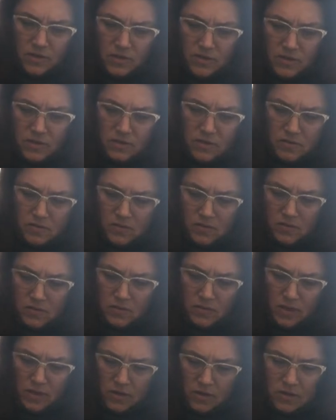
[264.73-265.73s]
It's
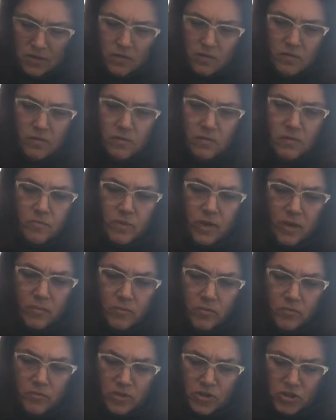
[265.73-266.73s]
like a
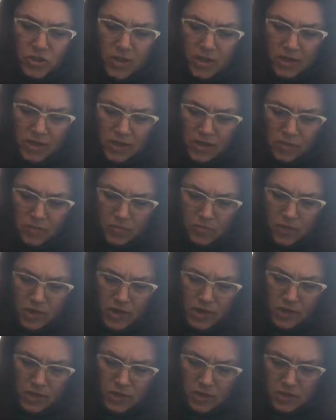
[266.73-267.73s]
paper mache-like
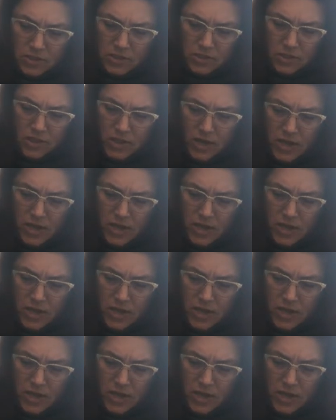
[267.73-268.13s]
product.